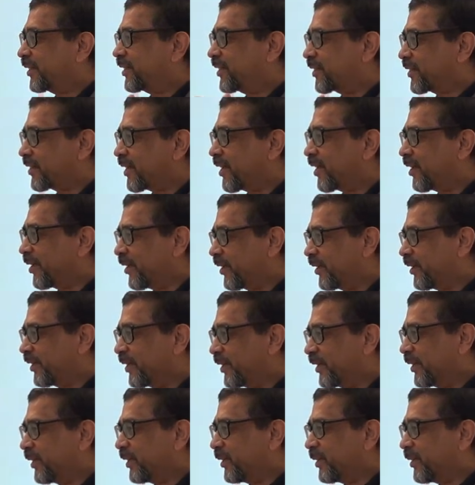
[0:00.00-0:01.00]
cell?
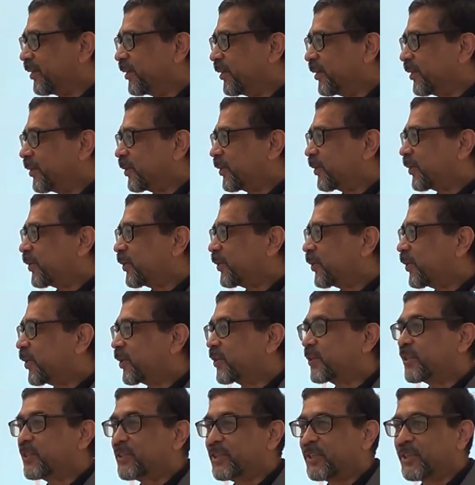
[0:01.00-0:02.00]

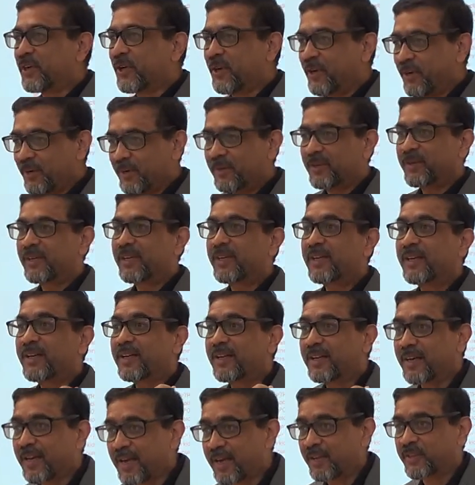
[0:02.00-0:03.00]

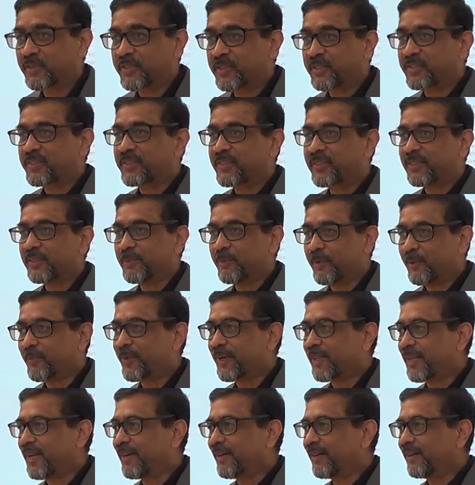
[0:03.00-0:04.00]
Osteoclasts. Remember
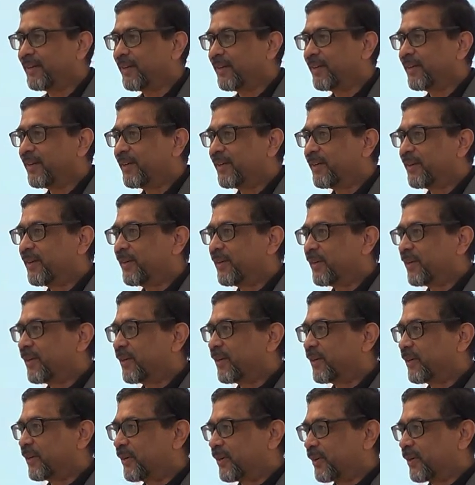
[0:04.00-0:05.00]
that?
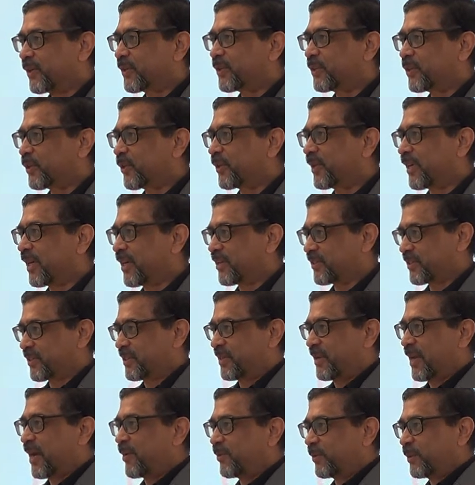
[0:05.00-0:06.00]
Osteoclasts
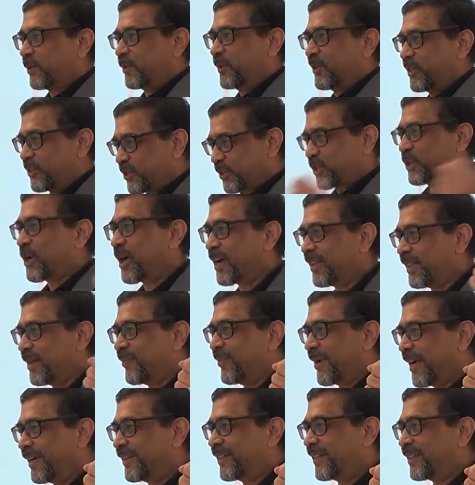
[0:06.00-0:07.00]
love to destroy the
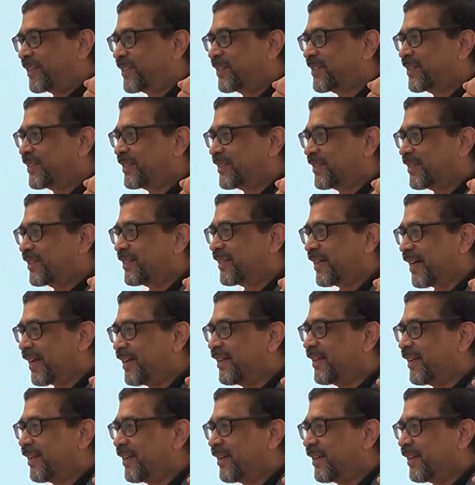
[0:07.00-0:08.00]
matrix,
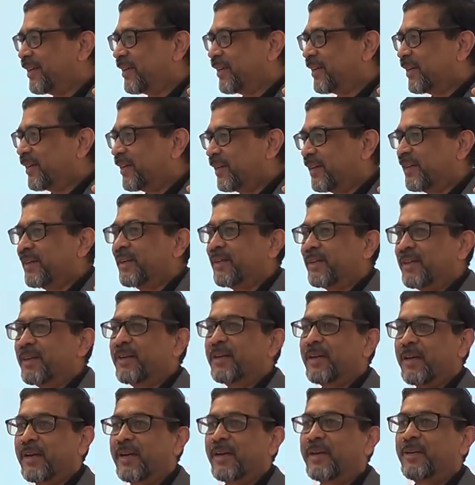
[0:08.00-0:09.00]
right?
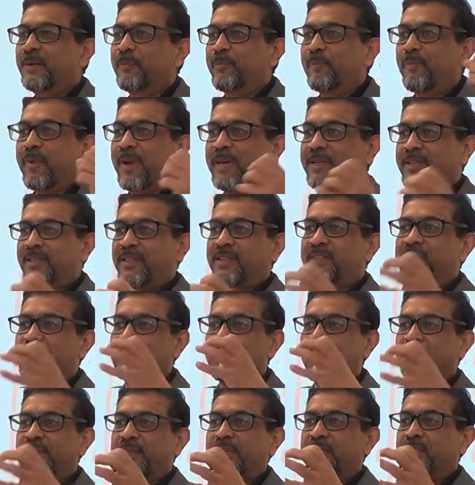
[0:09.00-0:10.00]
And matrix
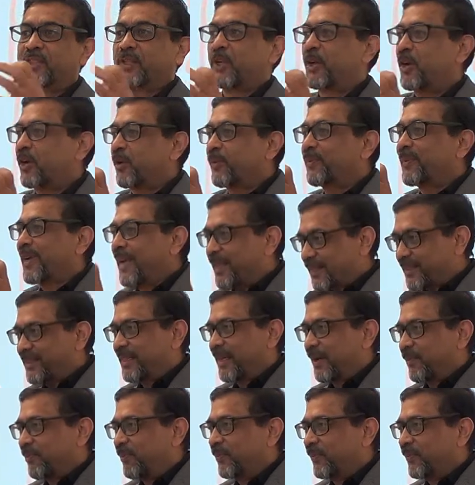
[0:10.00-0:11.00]
contains a lot of calcium.